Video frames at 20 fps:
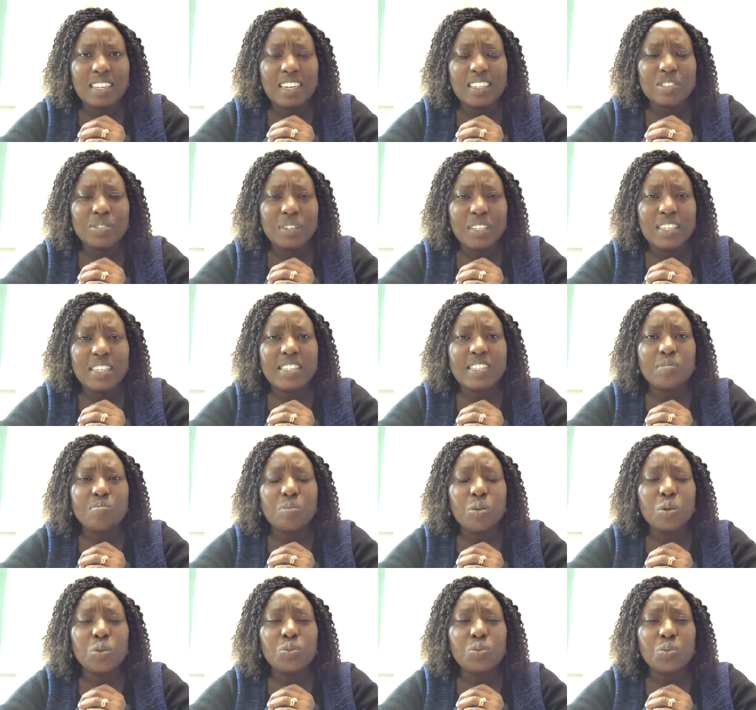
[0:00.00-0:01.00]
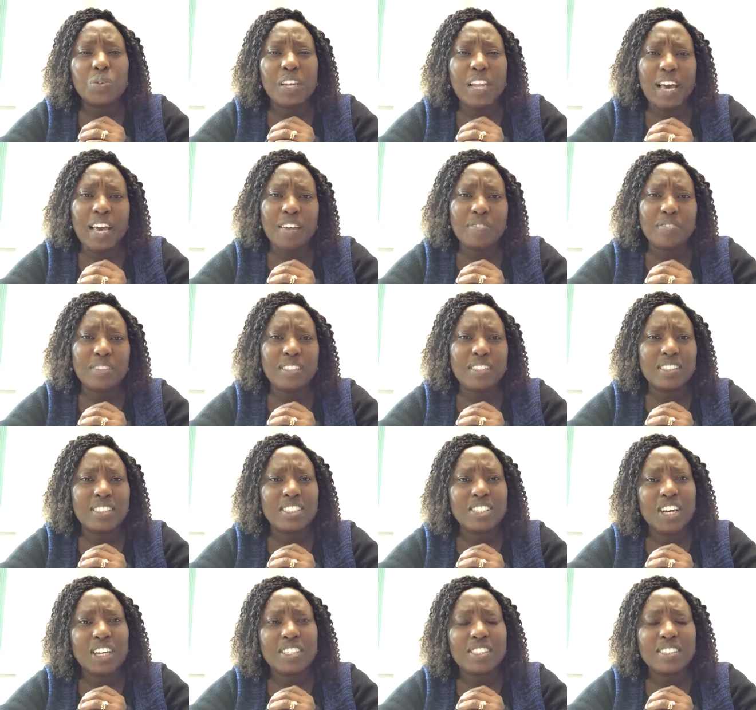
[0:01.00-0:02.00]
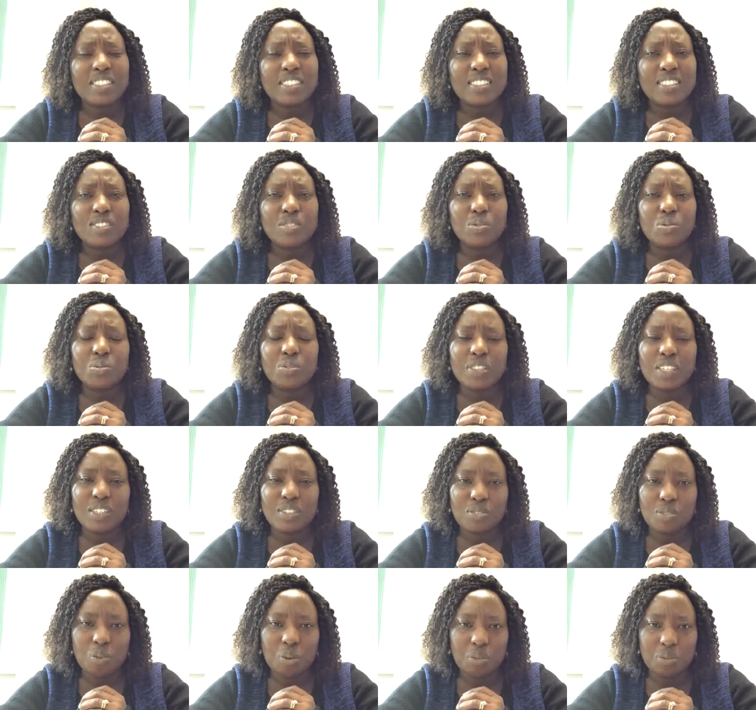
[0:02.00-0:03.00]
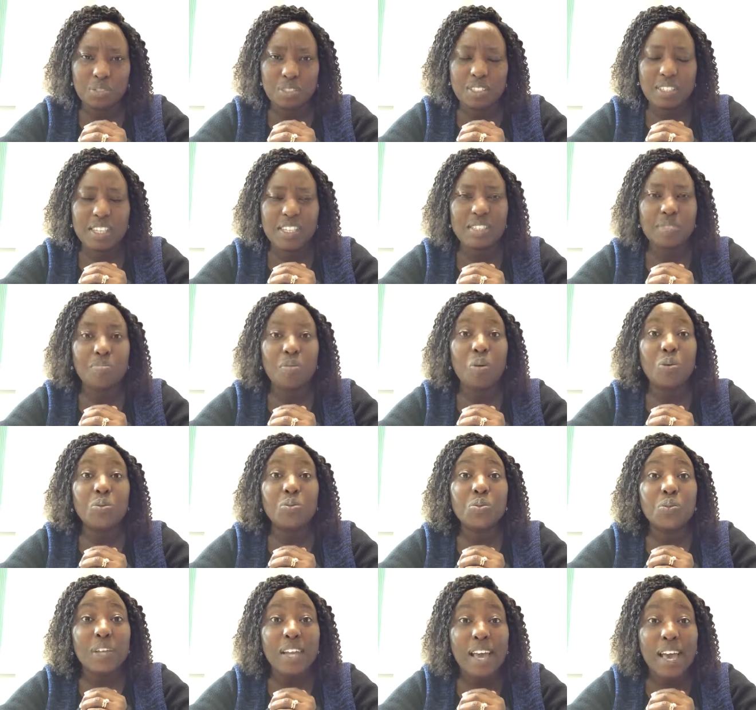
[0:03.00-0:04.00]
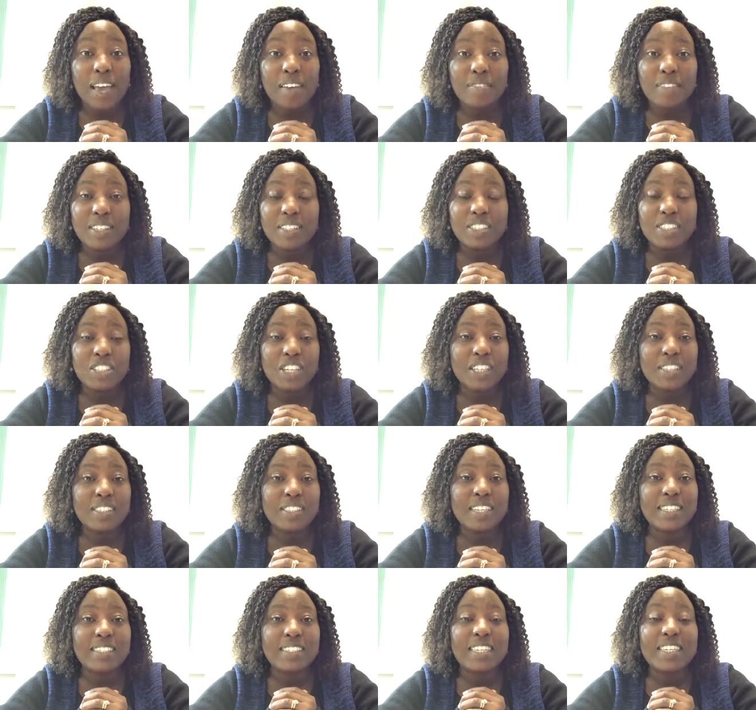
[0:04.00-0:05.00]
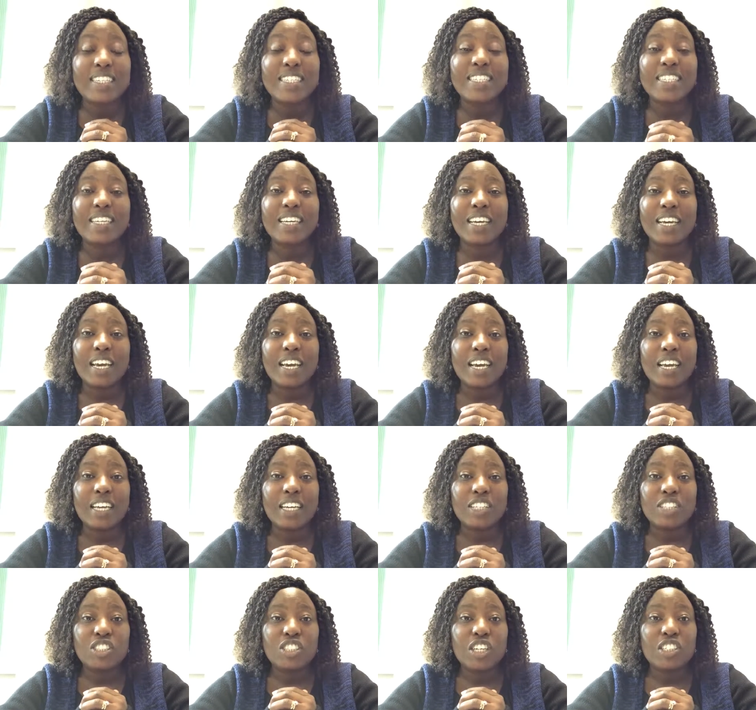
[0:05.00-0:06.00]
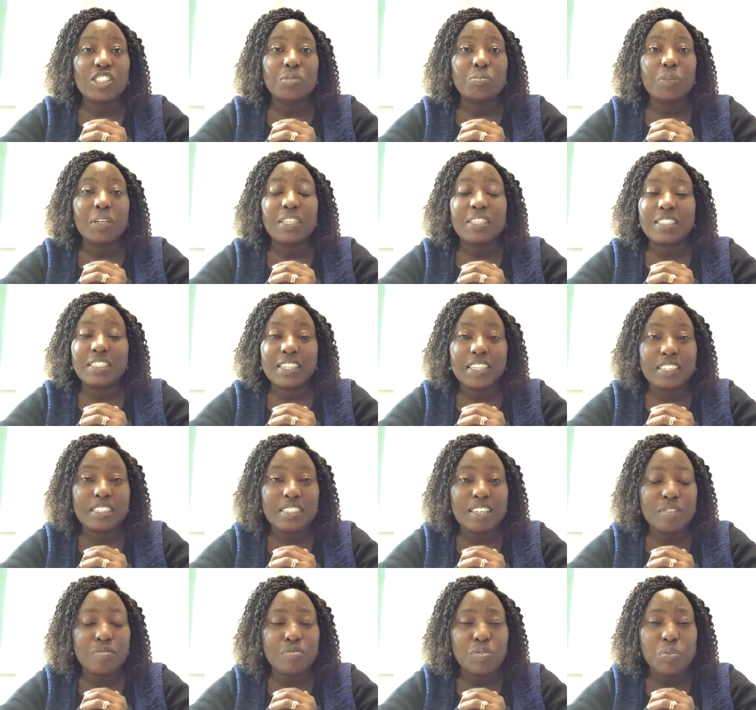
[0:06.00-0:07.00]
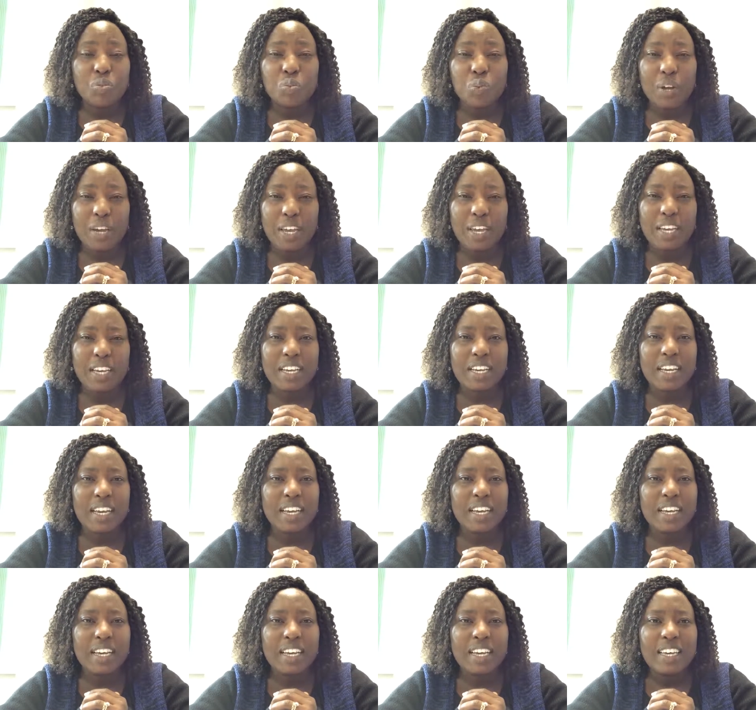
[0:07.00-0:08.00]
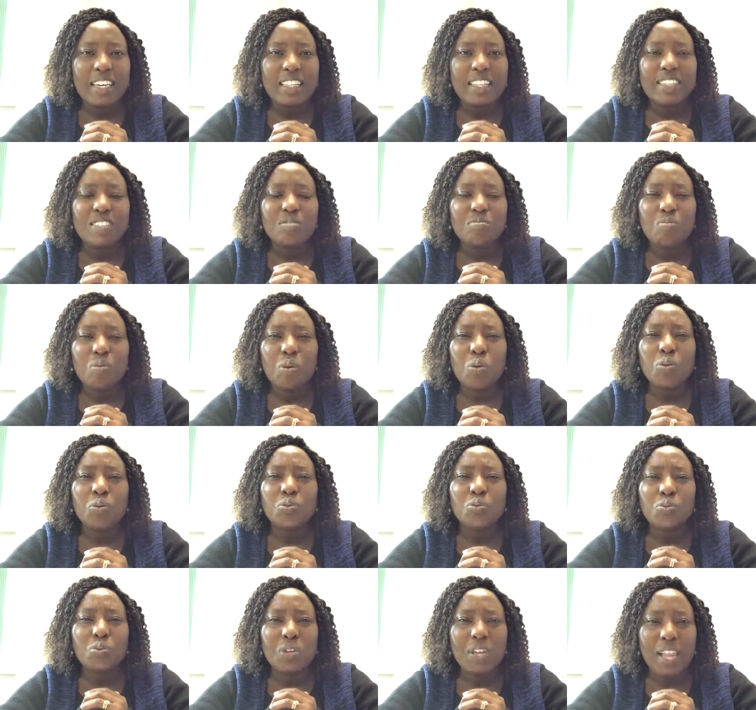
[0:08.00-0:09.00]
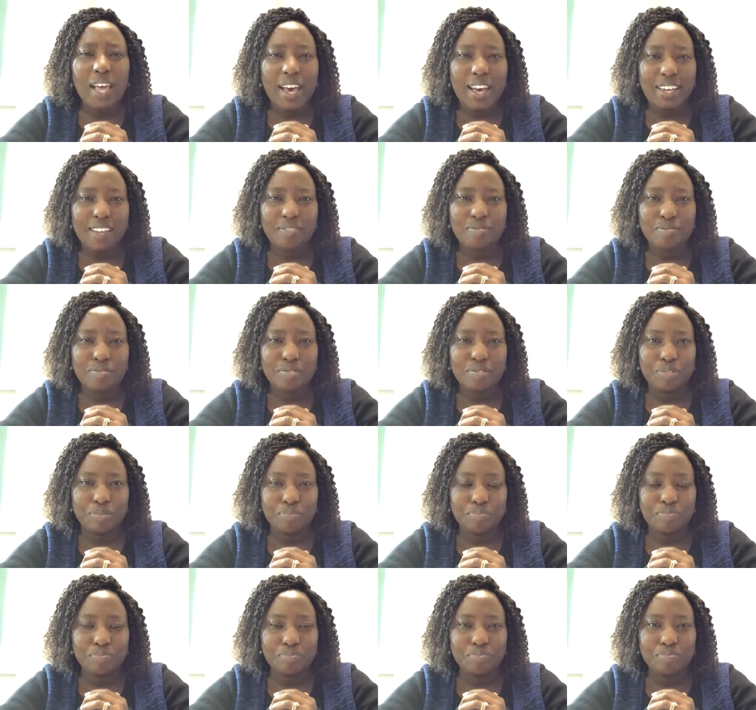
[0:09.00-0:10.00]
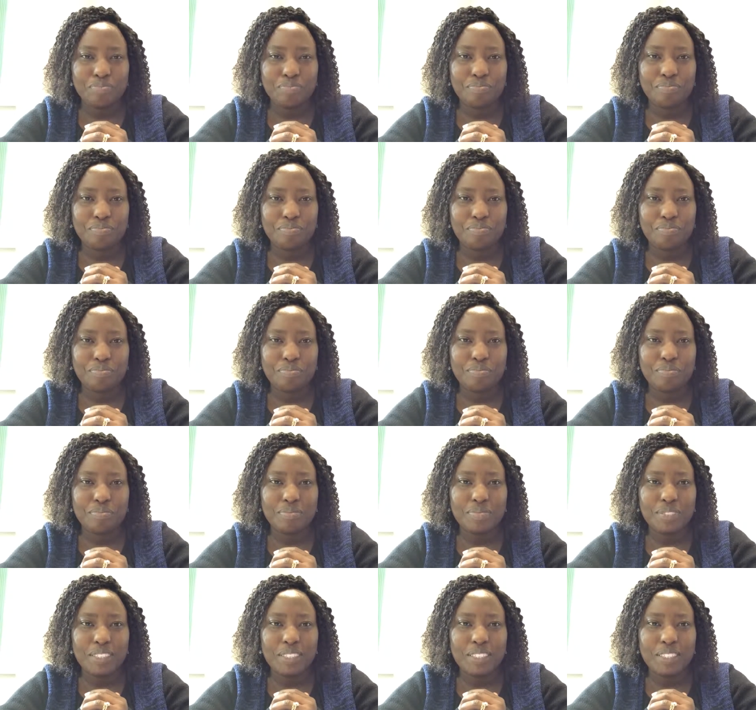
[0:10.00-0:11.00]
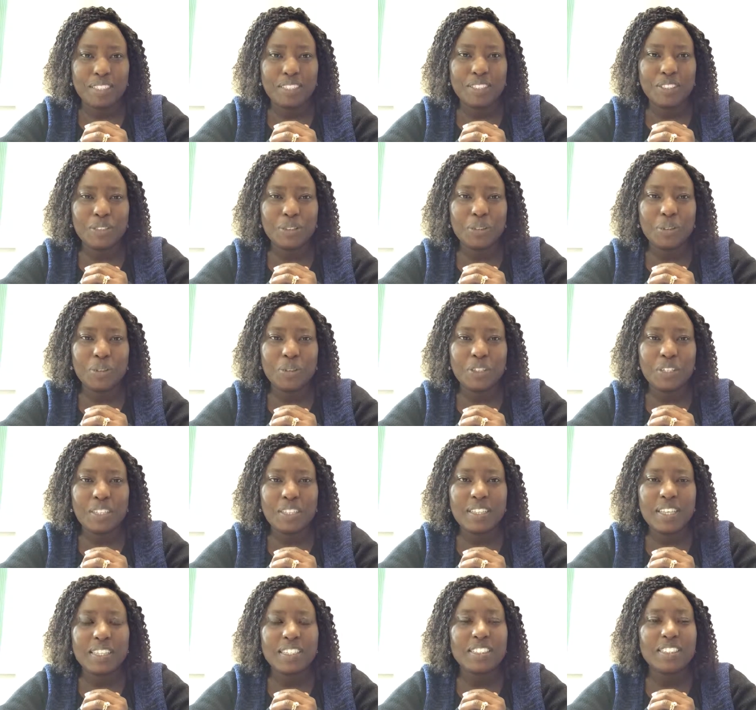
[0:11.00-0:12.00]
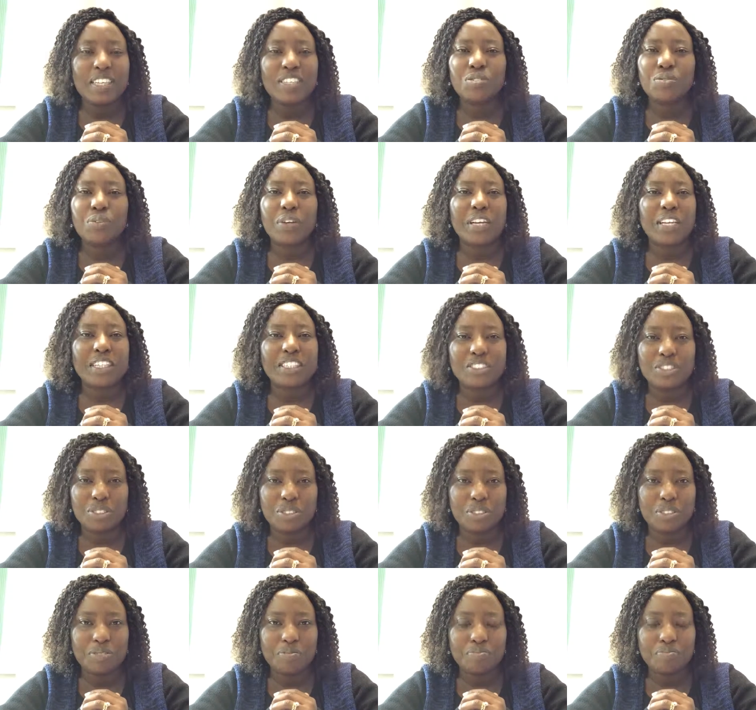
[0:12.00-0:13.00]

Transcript: Actually, there's more to life than just do's and don'ts. There's more to life than just attending church meetings every week. There's more to life, you know, than just religion.